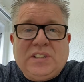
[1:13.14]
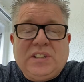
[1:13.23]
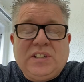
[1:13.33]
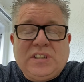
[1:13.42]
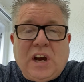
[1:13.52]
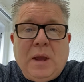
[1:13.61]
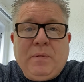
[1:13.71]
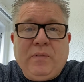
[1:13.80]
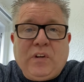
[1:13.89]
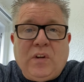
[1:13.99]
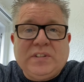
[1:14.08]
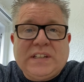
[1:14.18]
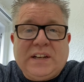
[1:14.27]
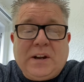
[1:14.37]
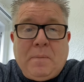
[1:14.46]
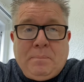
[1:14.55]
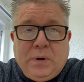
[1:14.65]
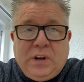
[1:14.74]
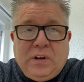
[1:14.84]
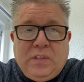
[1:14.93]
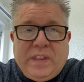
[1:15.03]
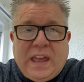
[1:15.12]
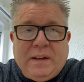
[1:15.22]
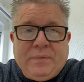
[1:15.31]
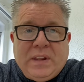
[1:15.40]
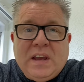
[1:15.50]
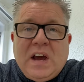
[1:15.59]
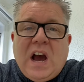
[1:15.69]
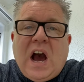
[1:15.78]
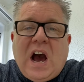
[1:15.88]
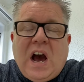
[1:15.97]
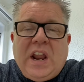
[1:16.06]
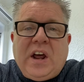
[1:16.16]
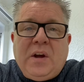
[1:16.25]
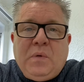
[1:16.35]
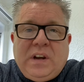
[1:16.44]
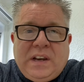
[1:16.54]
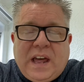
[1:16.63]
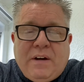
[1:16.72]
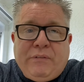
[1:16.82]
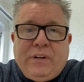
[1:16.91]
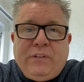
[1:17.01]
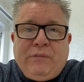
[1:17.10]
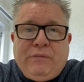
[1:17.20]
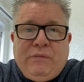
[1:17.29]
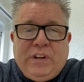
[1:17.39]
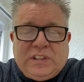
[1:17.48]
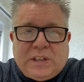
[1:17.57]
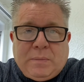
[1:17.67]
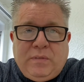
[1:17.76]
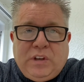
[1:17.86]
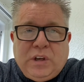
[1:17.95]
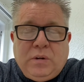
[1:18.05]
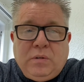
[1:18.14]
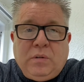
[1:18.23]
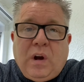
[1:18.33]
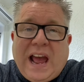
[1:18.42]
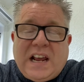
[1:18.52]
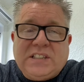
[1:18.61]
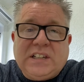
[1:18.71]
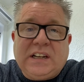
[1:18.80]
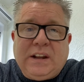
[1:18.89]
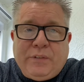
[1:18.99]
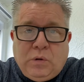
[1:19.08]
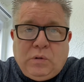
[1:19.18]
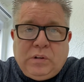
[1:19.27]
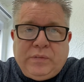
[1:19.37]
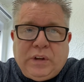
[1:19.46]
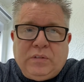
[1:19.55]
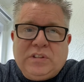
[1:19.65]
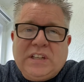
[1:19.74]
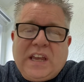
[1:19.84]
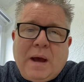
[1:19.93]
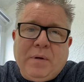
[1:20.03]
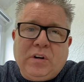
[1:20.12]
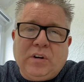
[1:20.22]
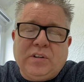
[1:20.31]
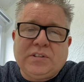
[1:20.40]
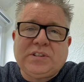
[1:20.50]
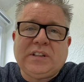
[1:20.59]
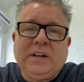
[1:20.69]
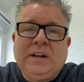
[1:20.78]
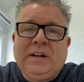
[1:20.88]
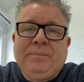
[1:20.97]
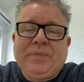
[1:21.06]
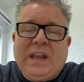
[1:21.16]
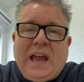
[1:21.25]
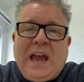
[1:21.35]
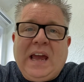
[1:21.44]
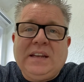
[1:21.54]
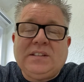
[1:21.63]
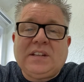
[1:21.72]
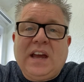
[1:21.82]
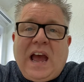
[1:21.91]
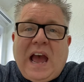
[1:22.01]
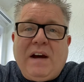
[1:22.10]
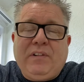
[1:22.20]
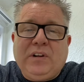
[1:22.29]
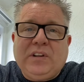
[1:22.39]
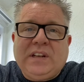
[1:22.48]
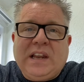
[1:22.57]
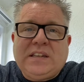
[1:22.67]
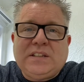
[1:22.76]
the type of content I'm putting on there, and I would love for some of you, actually I'd love all of you, to come across and have a look at the latest